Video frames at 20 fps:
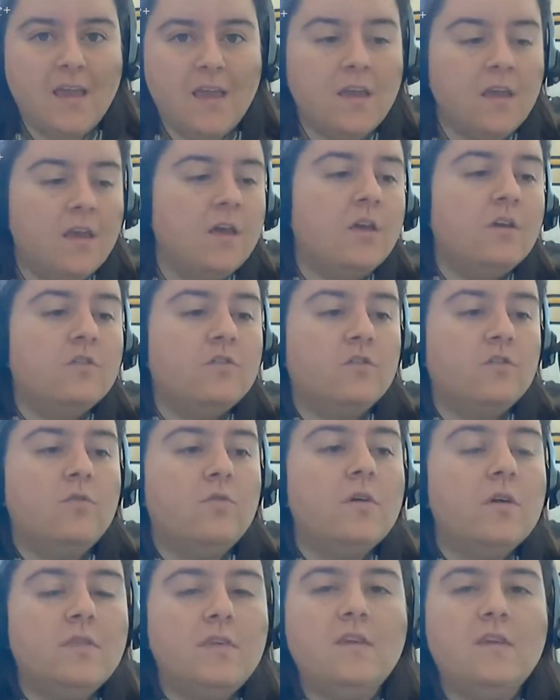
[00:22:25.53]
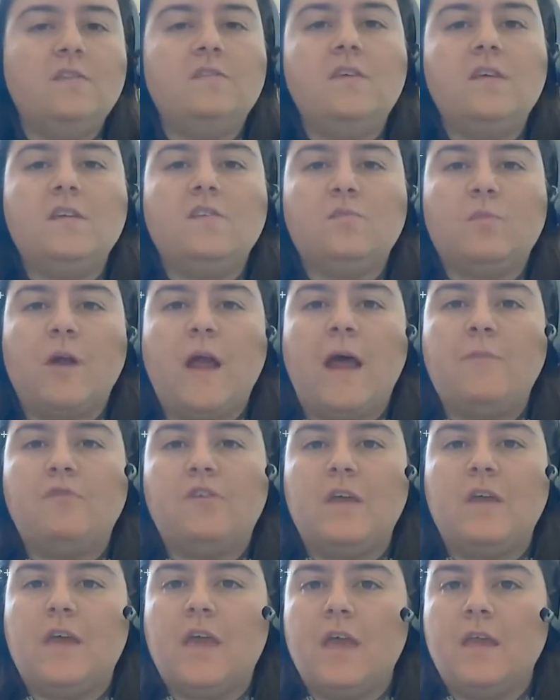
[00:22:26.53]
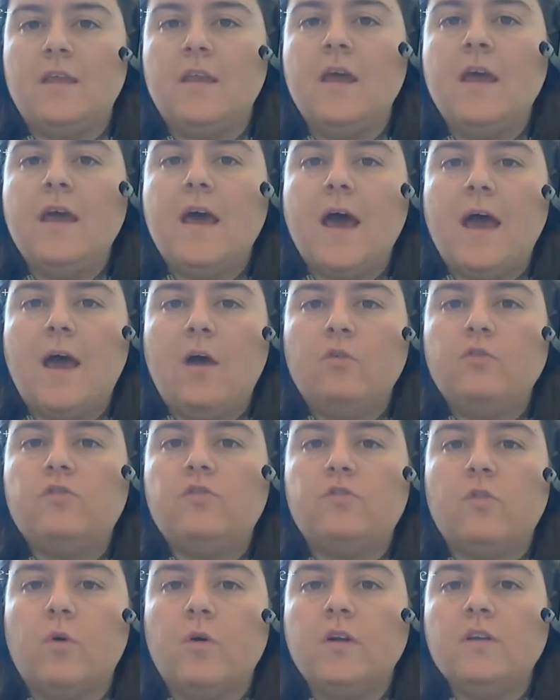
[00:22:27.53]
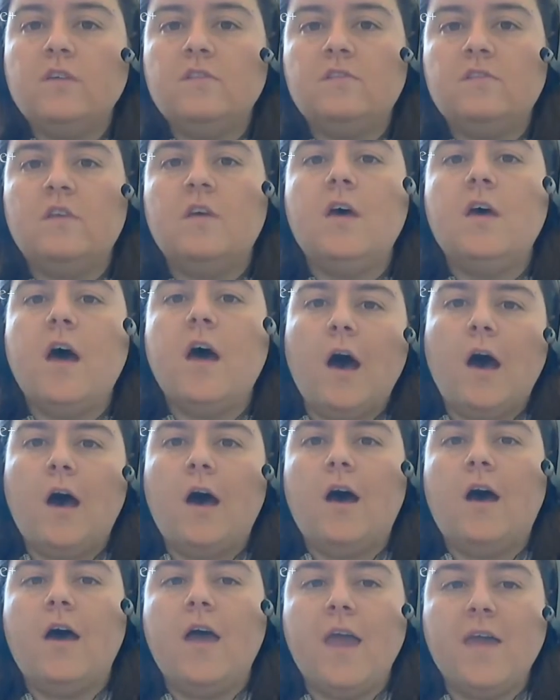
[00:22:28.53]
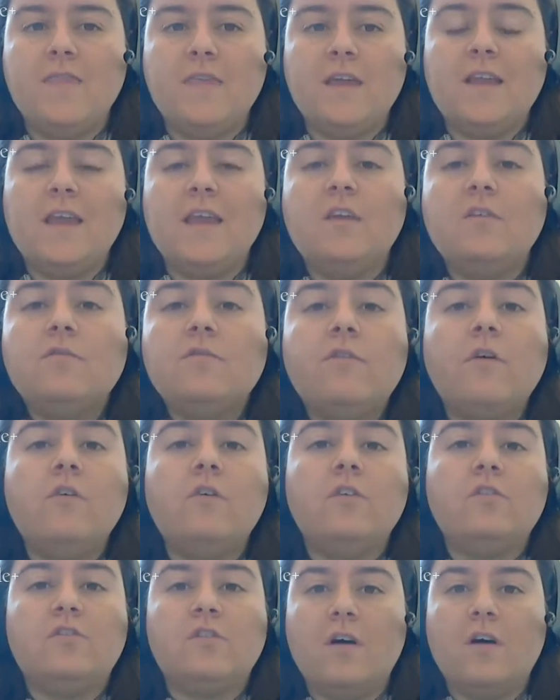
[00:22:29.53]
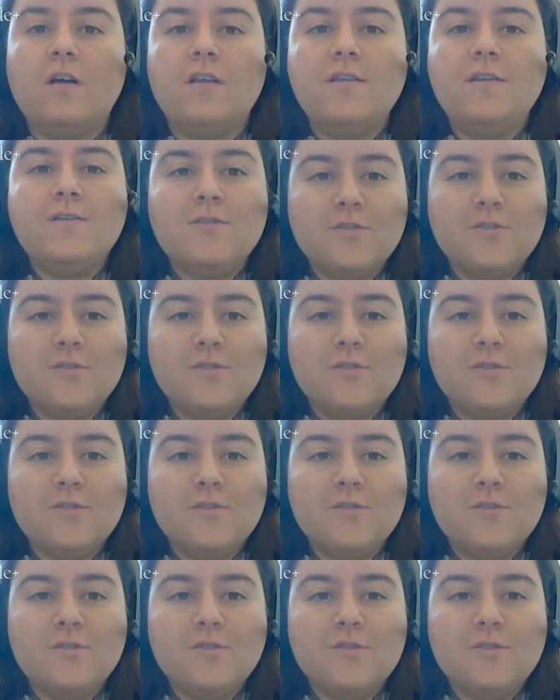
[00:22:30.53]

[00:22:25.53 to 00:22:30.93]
So these things perhaps I can outsource, uh, and then I can focus on